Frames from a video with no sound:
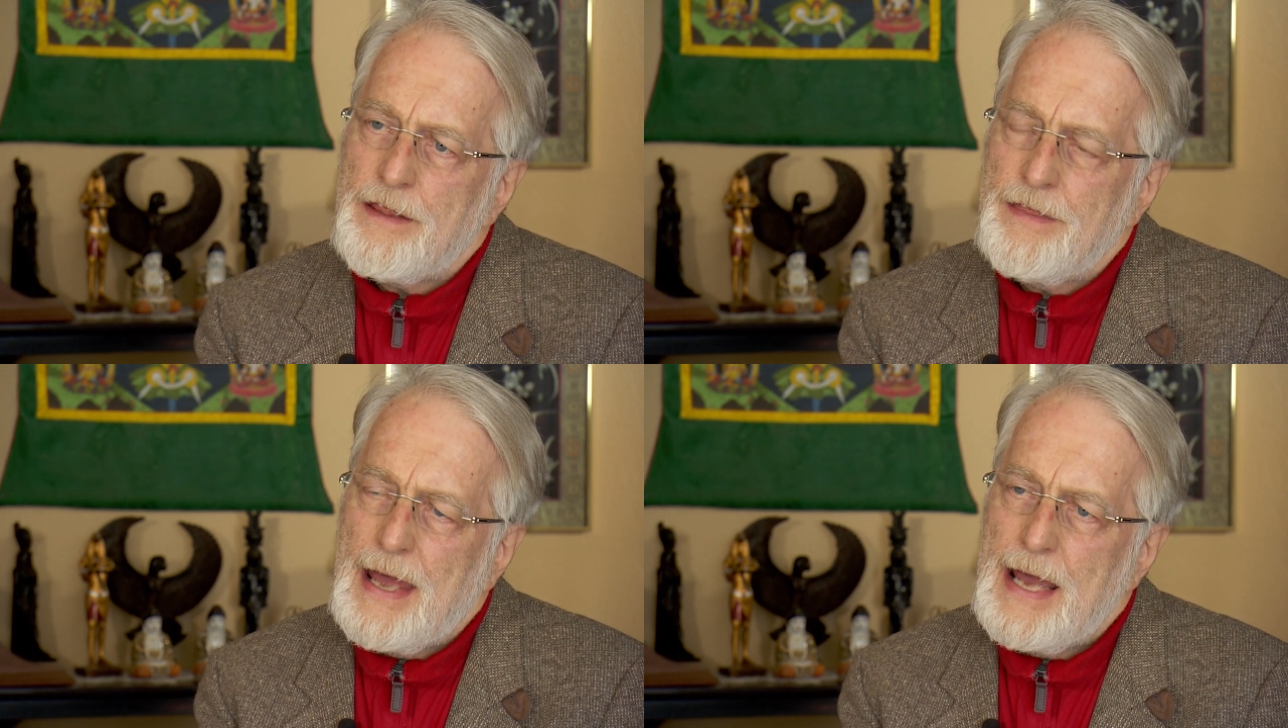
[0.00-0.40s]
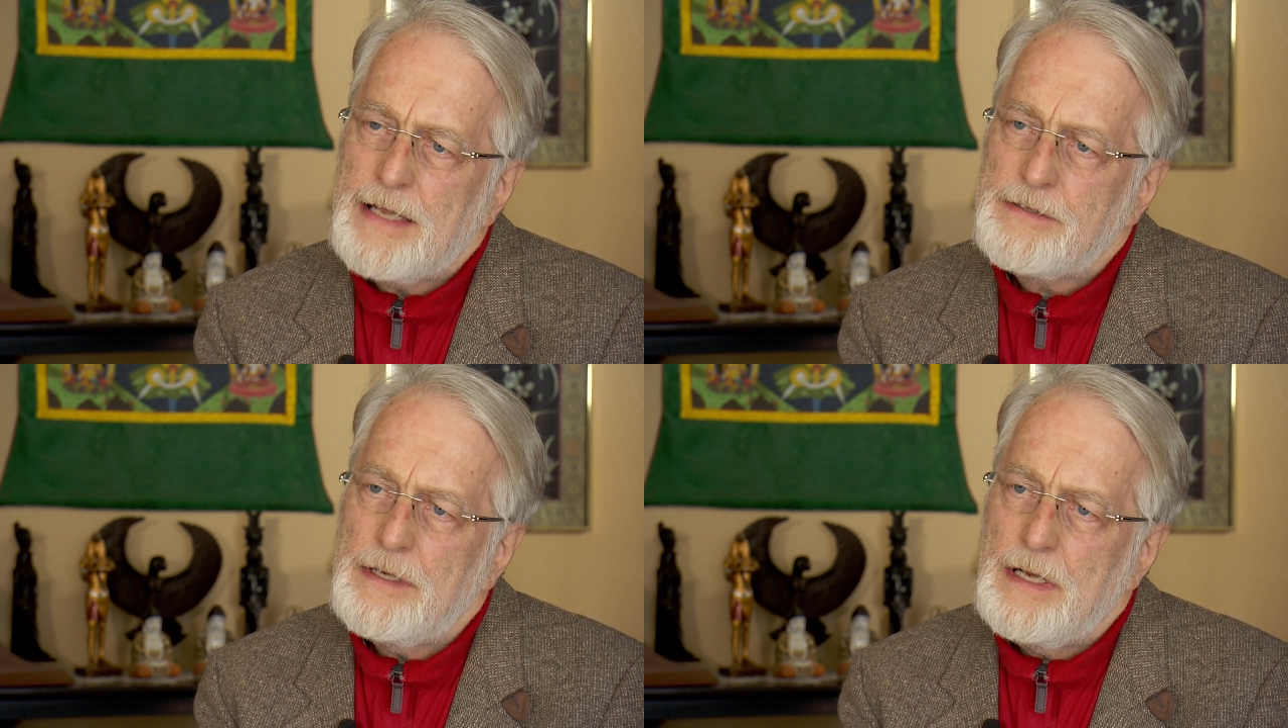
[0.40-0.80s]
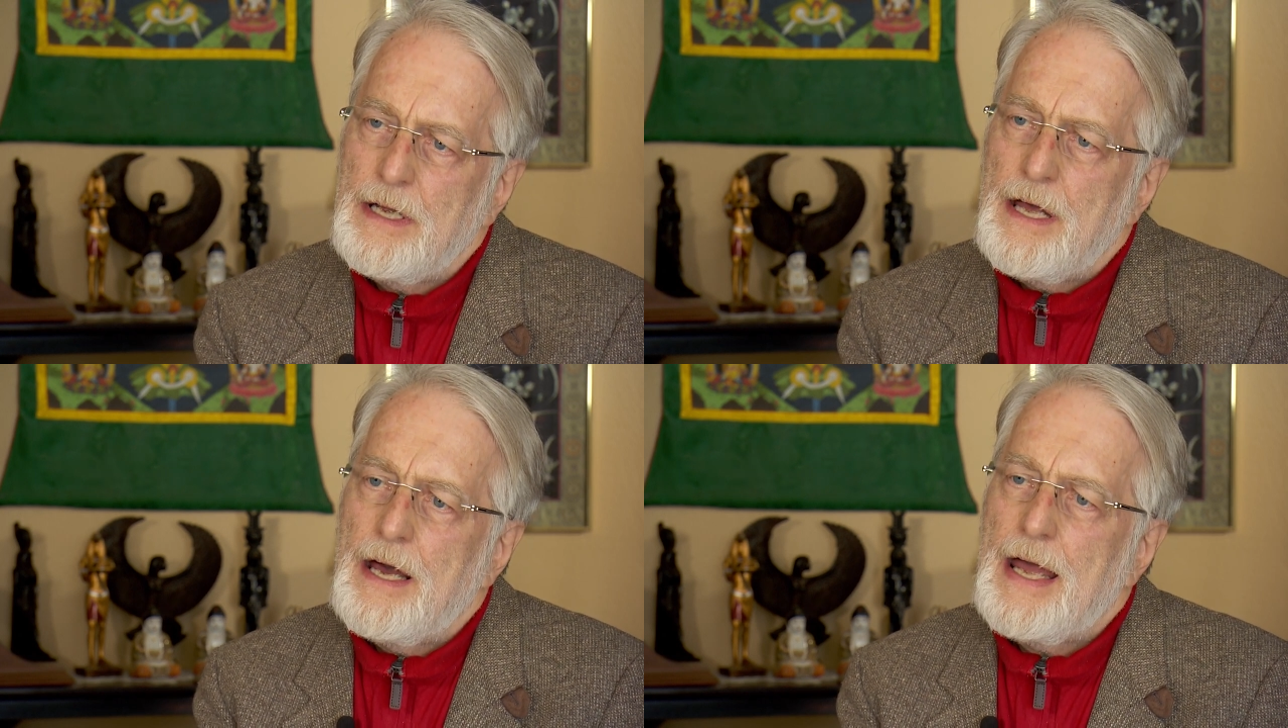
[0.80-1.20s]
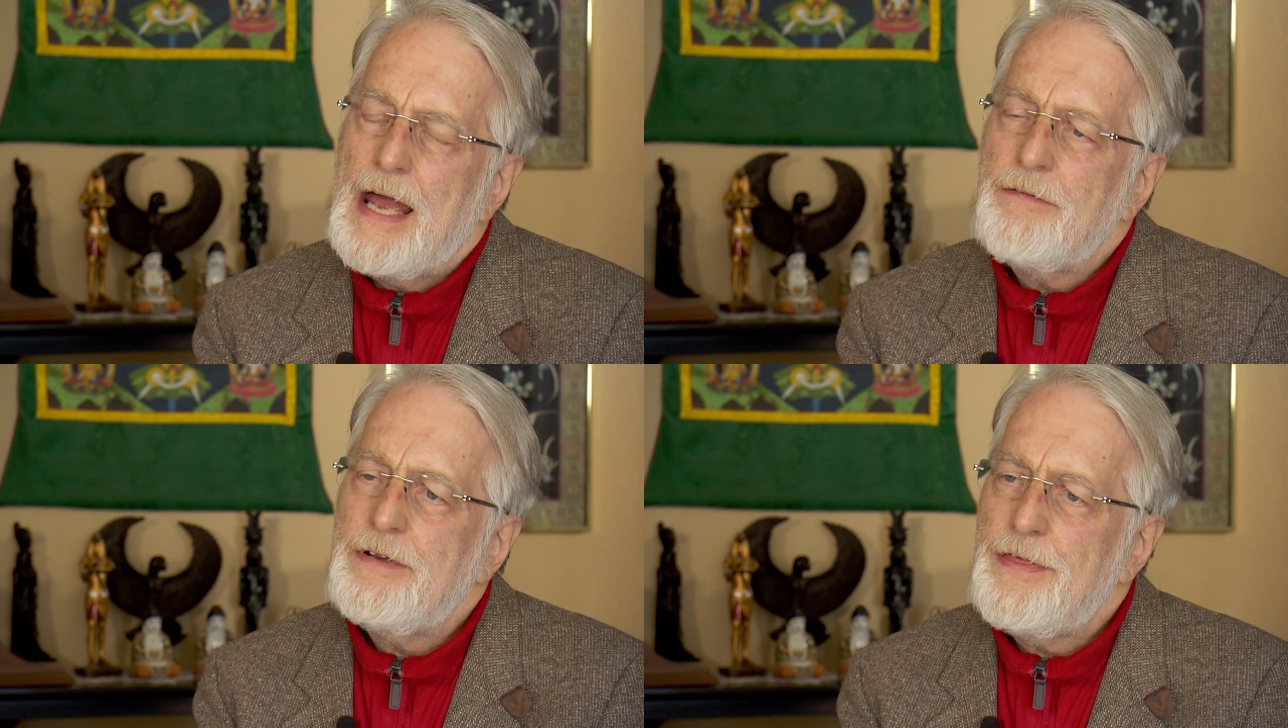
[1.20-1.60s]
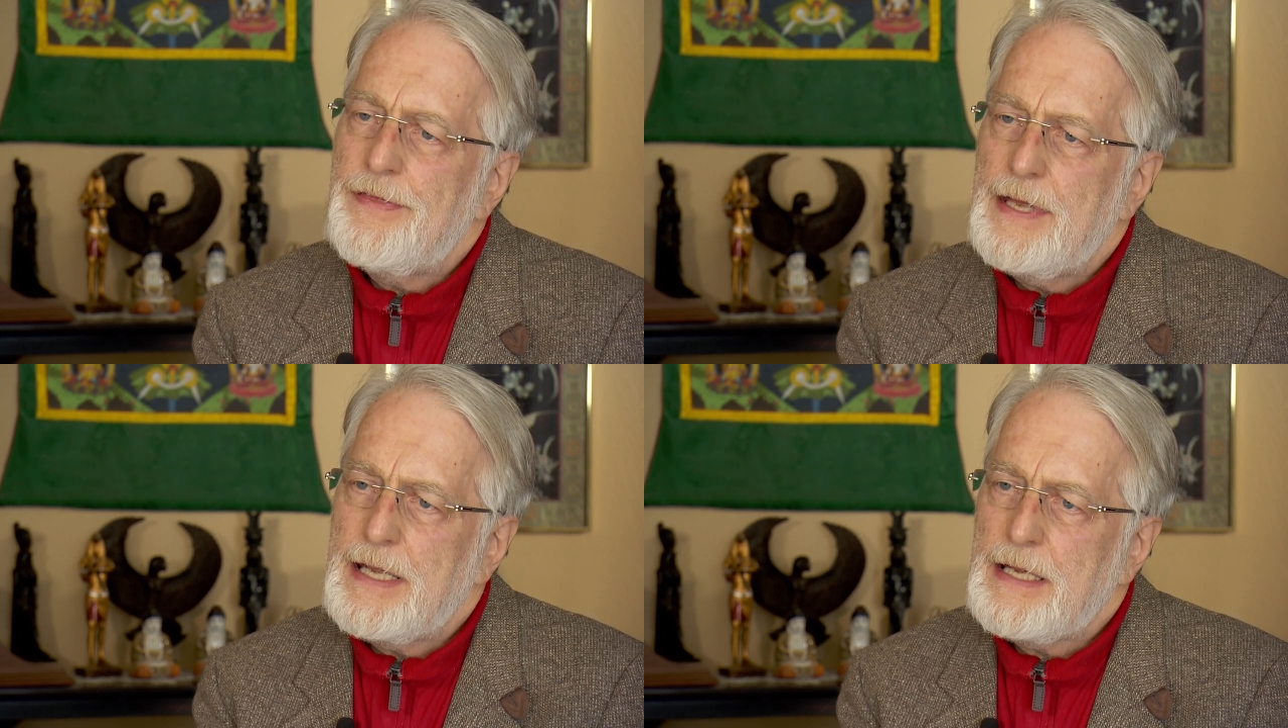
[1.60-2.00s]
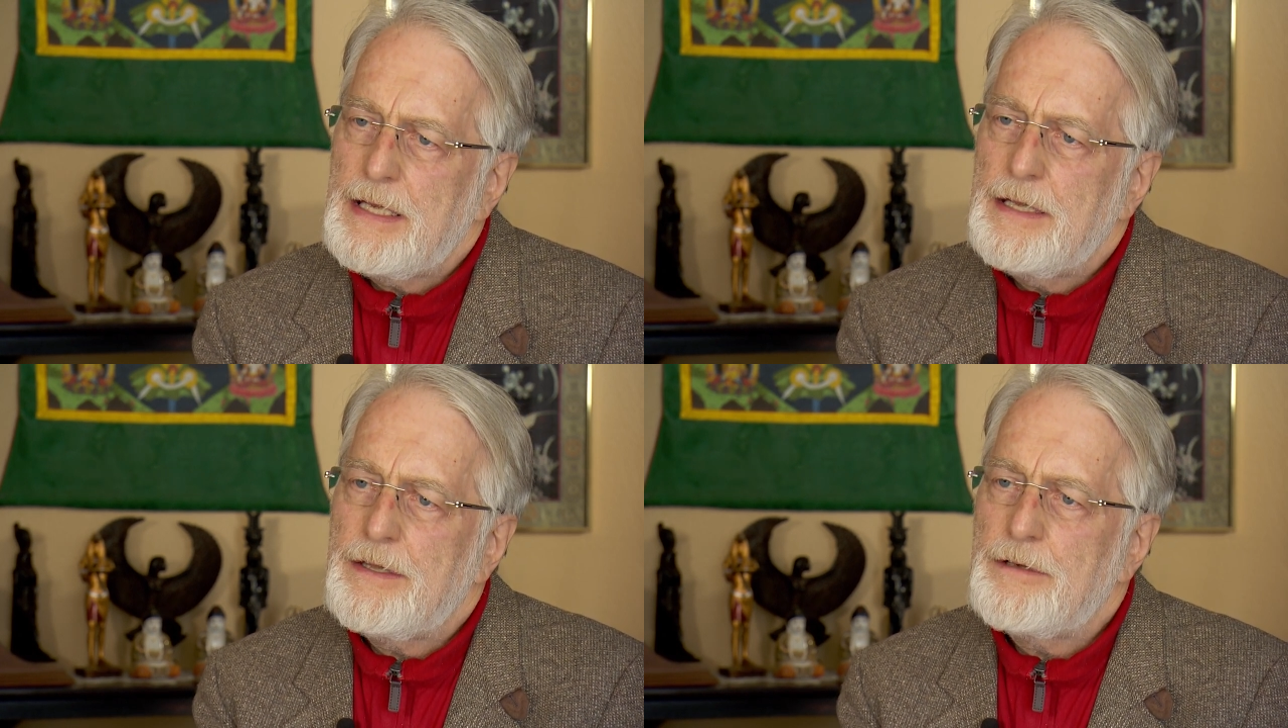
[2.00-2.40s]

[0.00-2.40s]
that everything in